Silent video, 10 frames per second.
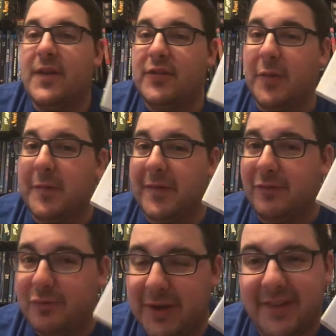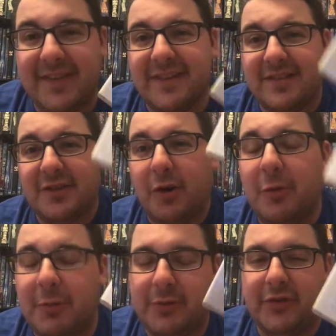So really, this is
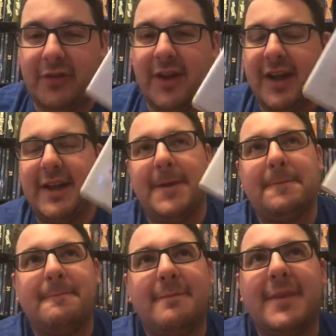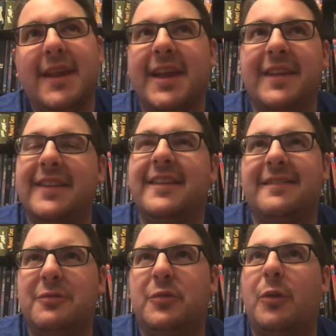almost like, and
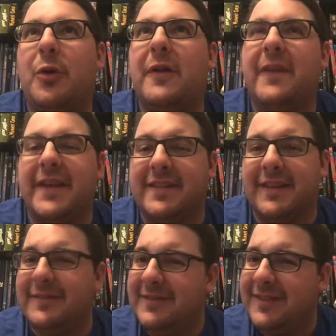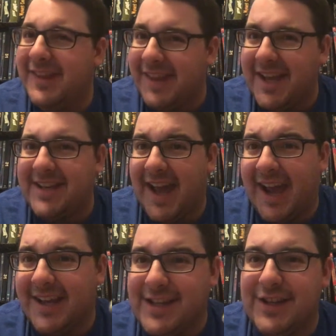this was more in like the late
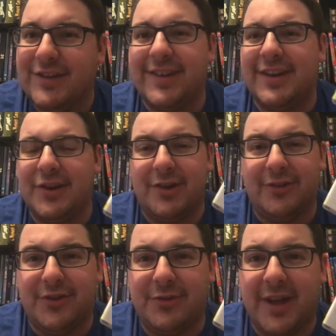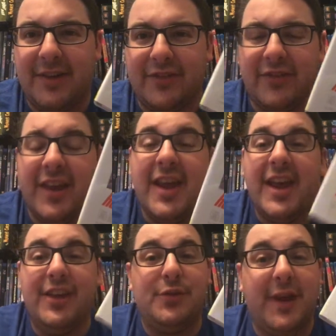90s and early 2000s,
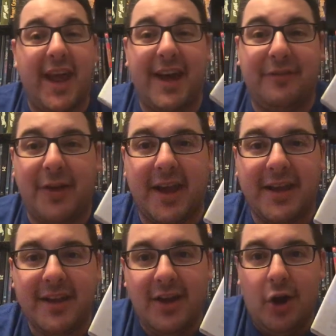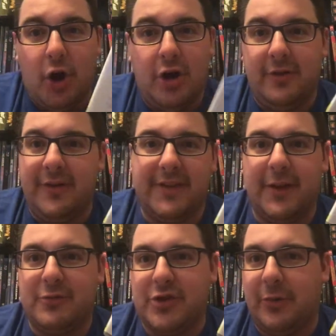is you'd have like
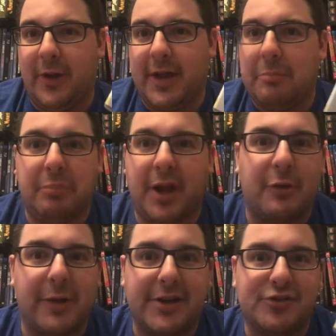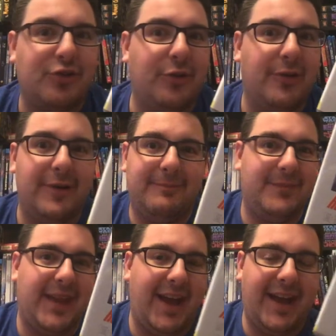they would show like Blair Witch or
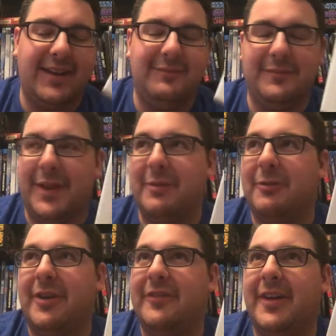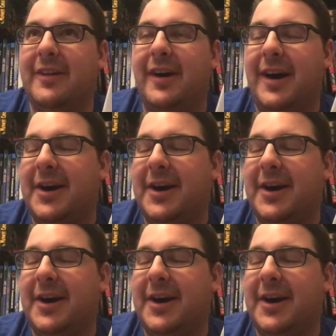maybe one of the